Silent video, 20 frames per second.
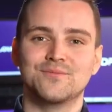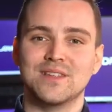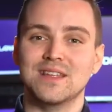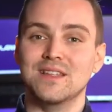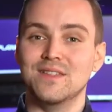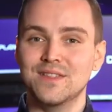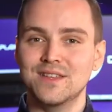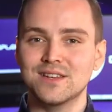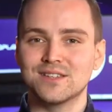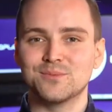
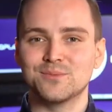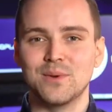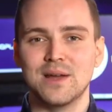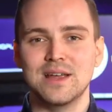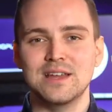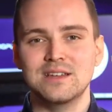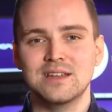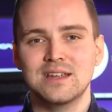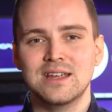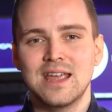In this
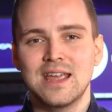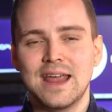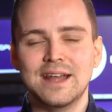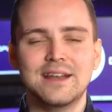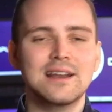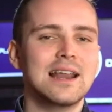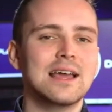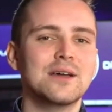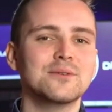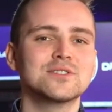way, it
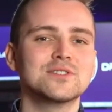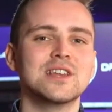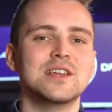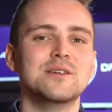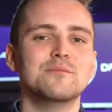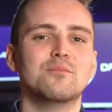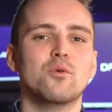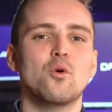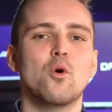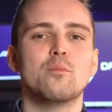allows to
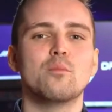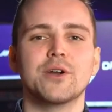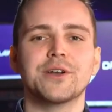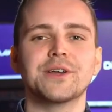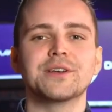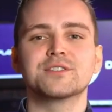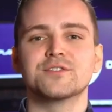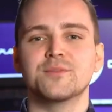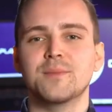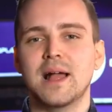import
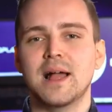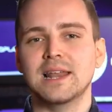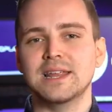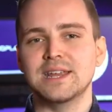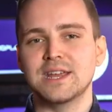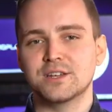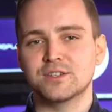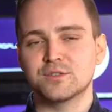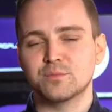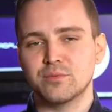products from
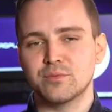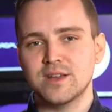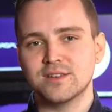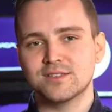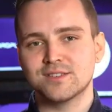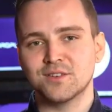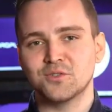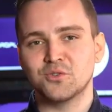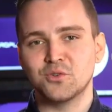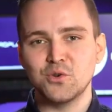
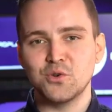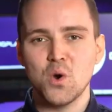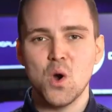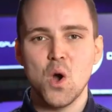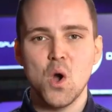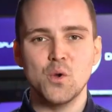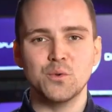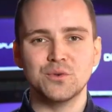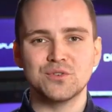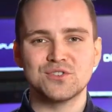AliExpress to your
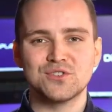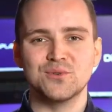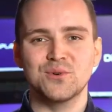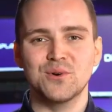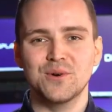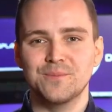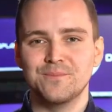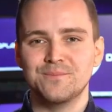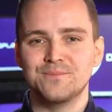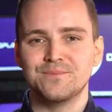own store.